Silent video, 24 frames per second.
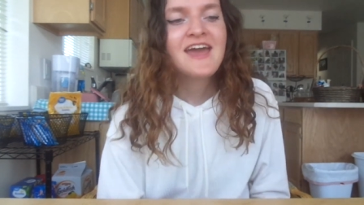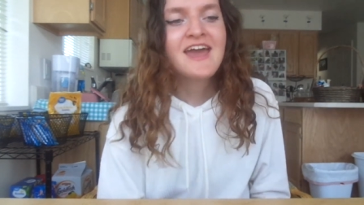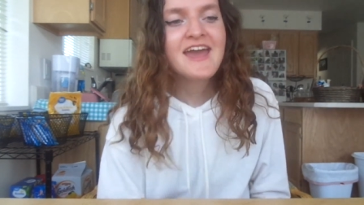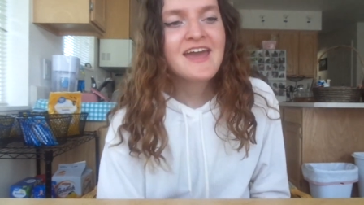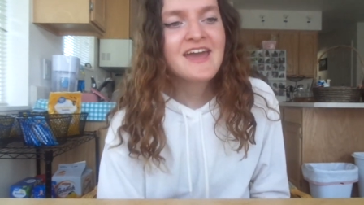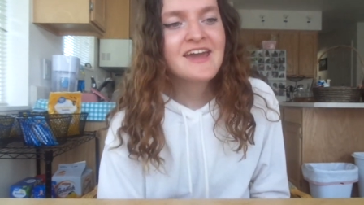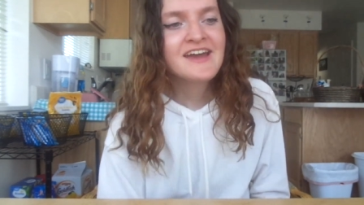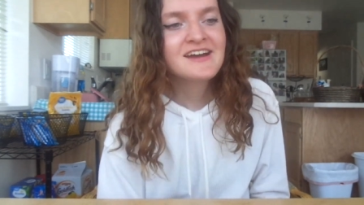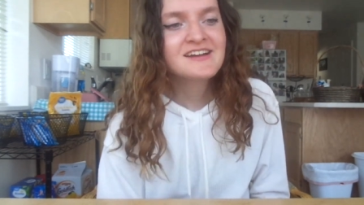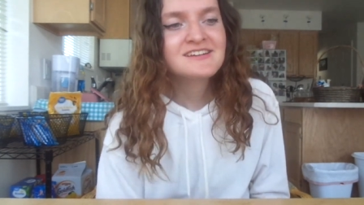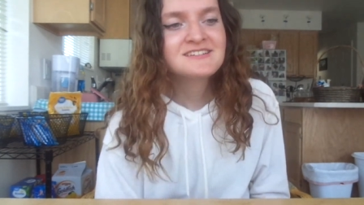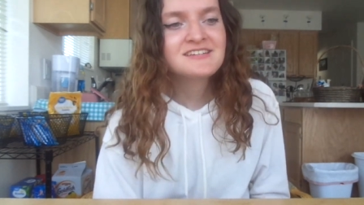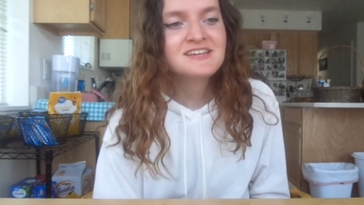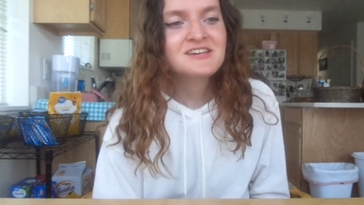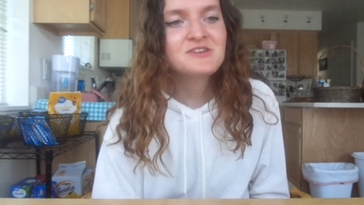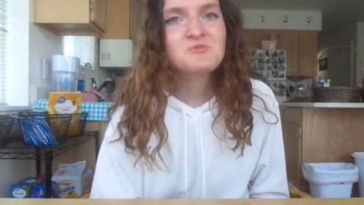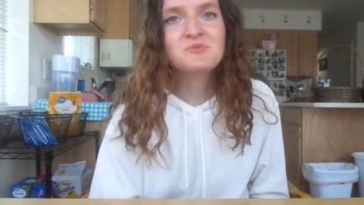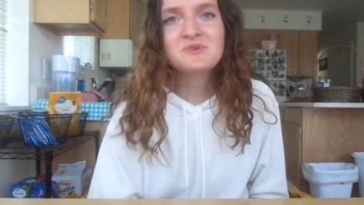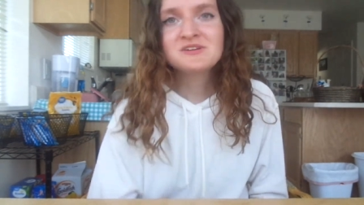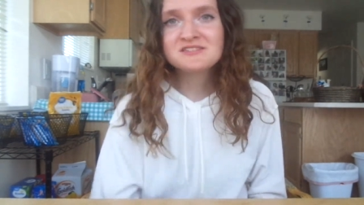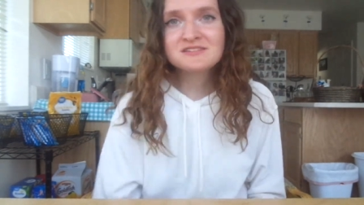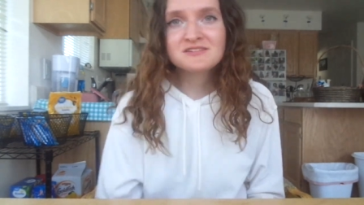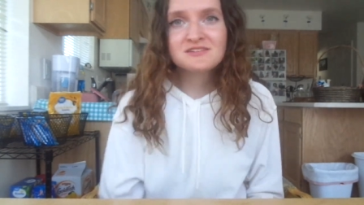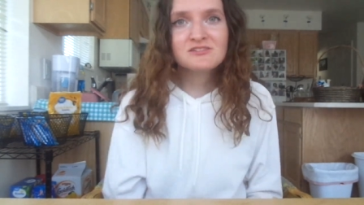And it
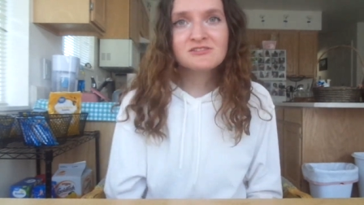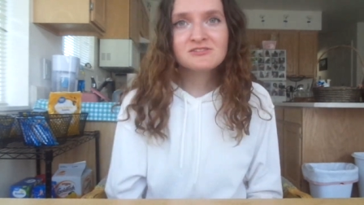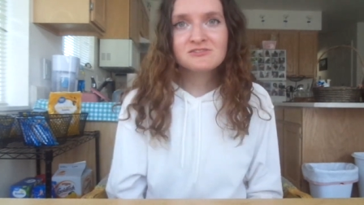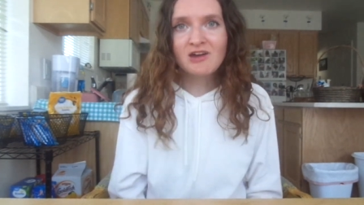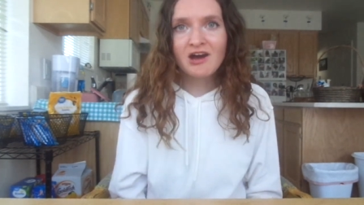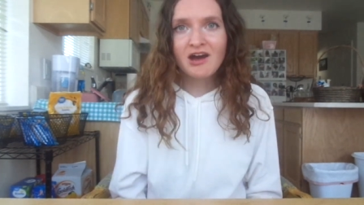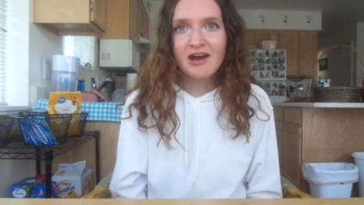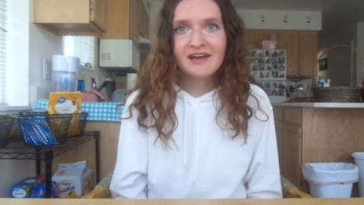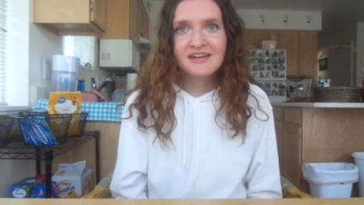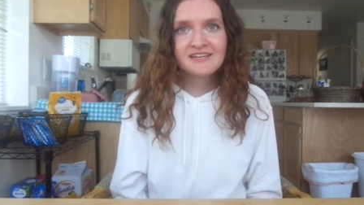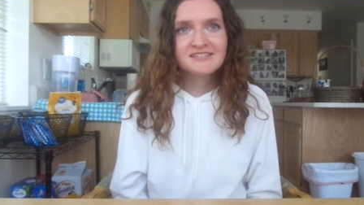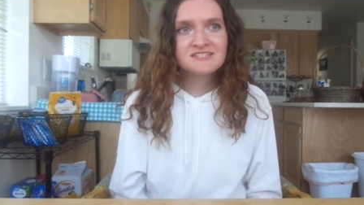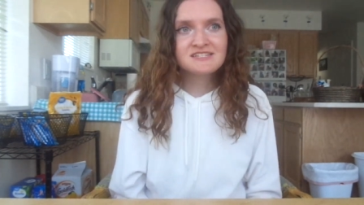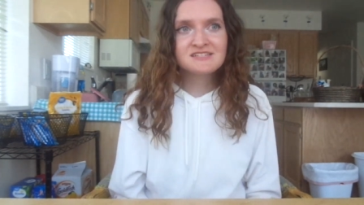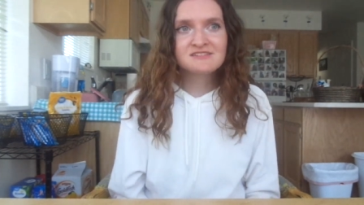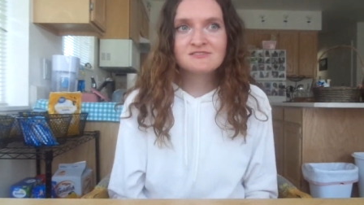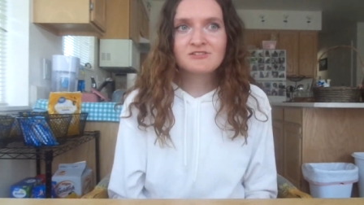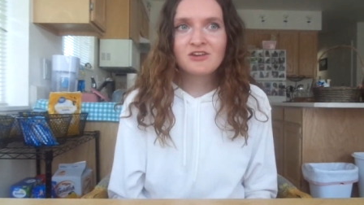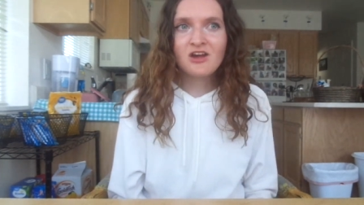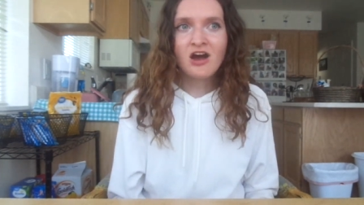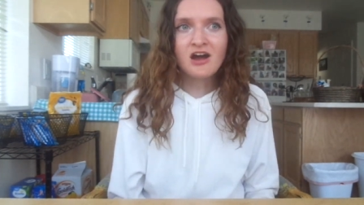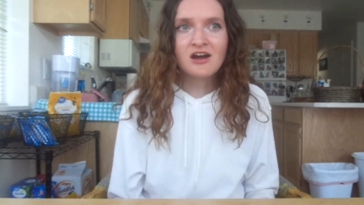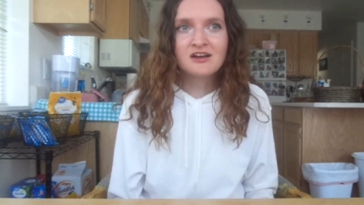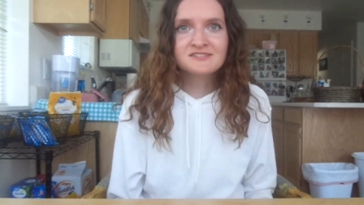wasn't a lot. It
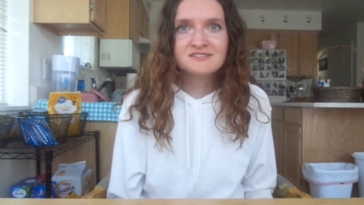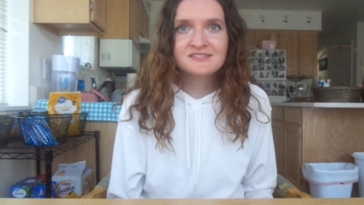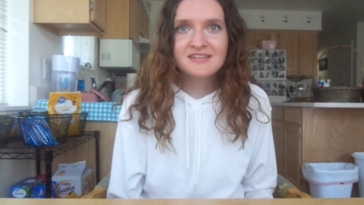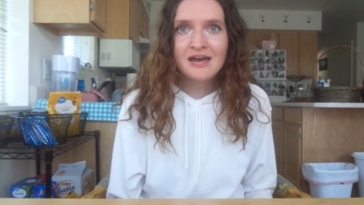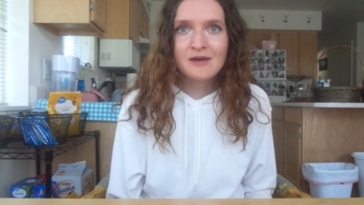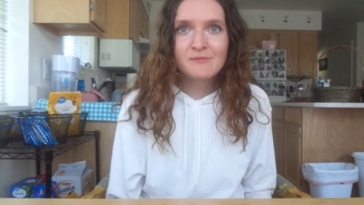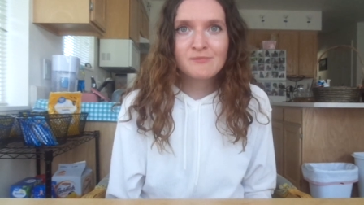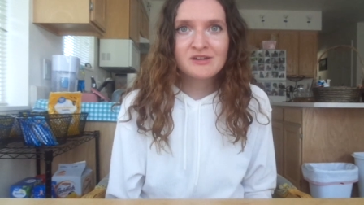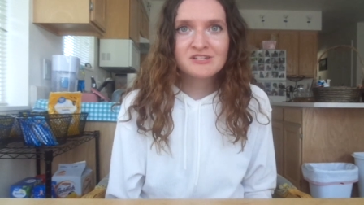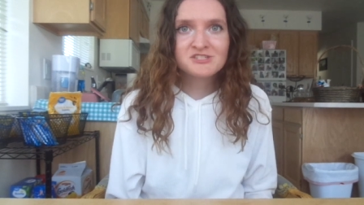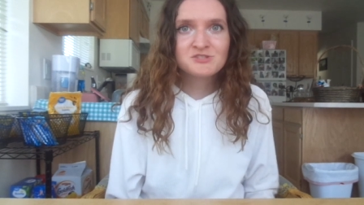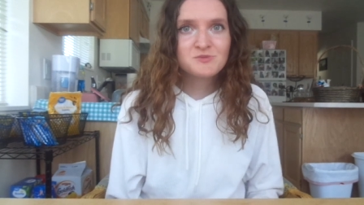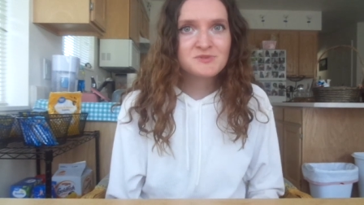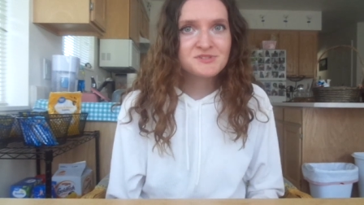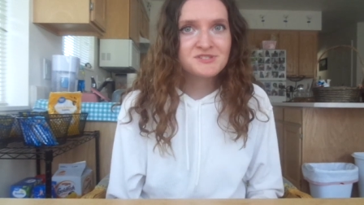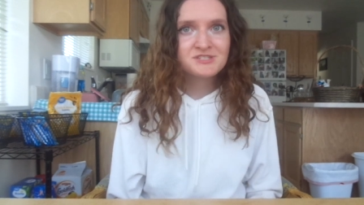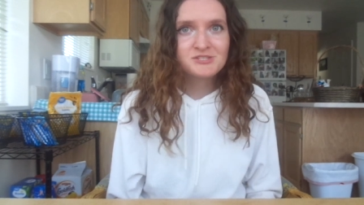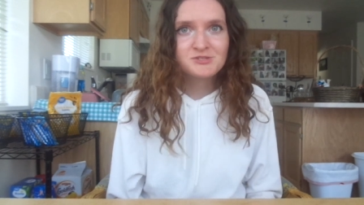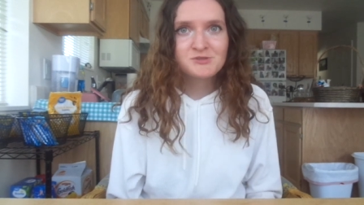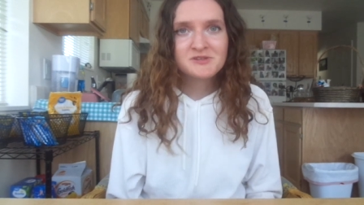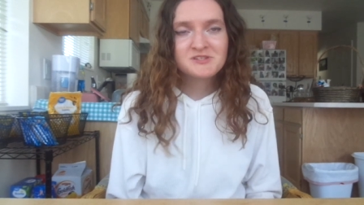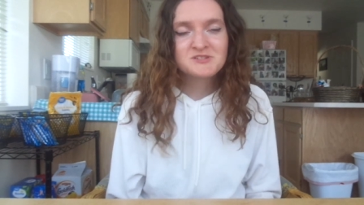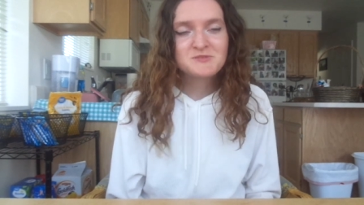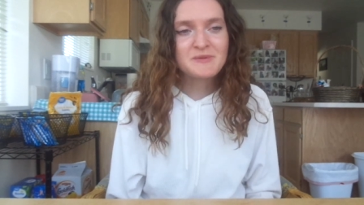didn't cost that much. It wasn't
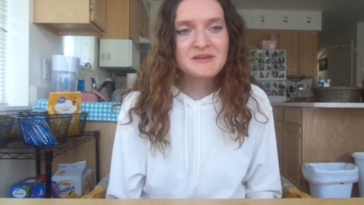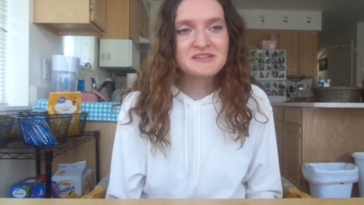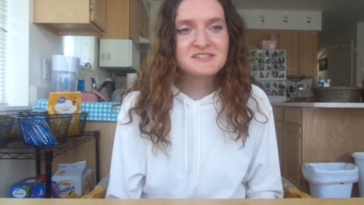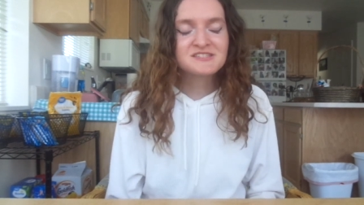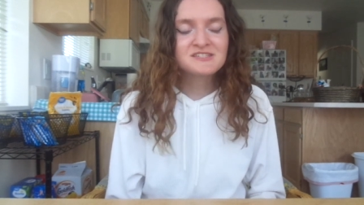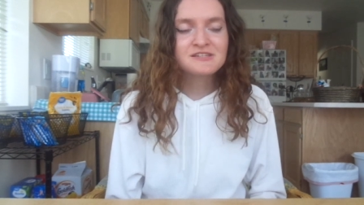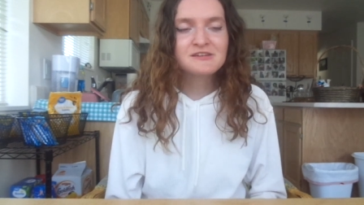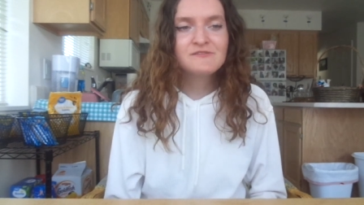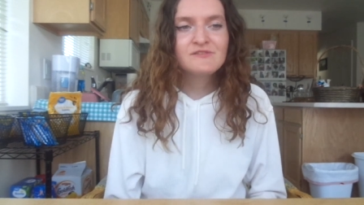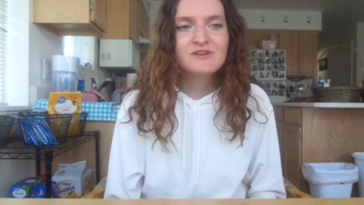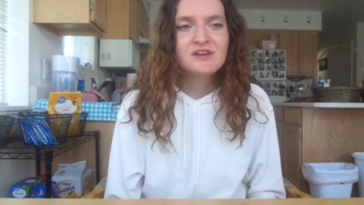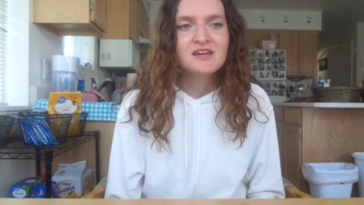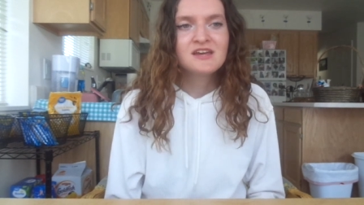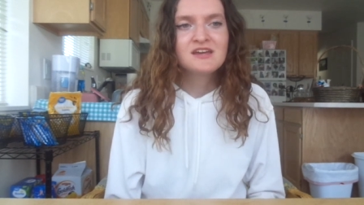too expensive.